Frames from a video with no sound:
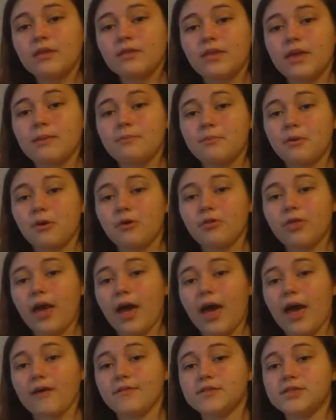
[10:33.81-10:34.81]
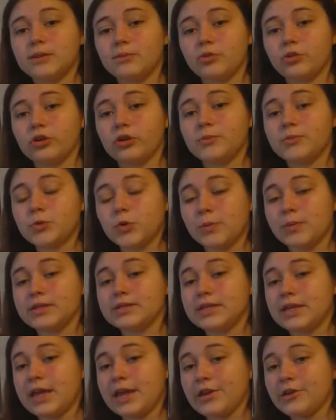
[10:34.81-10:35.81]
they both have similar
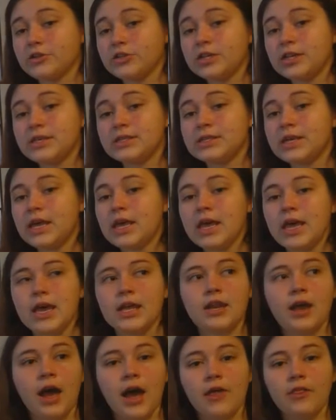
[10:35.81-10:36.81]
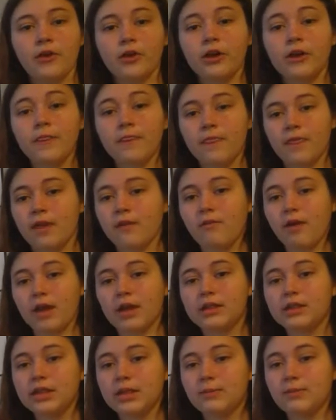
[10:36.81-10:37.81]
absorbency energies, and either could
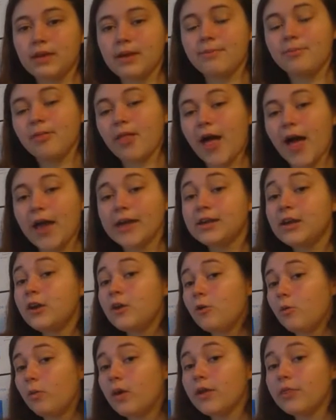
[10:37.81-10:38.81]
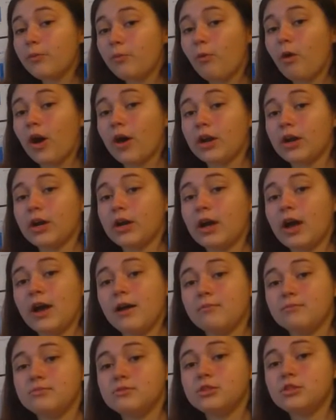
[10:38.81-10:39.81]
theoretically be applied with
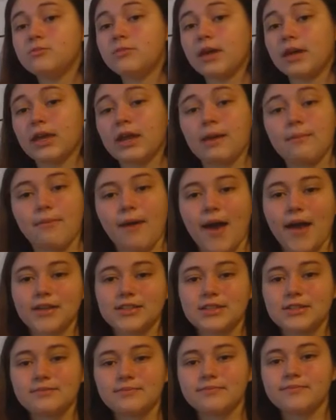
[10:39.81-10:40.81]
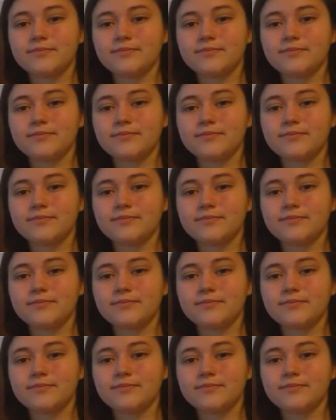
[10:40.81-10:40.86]
water to make an impact.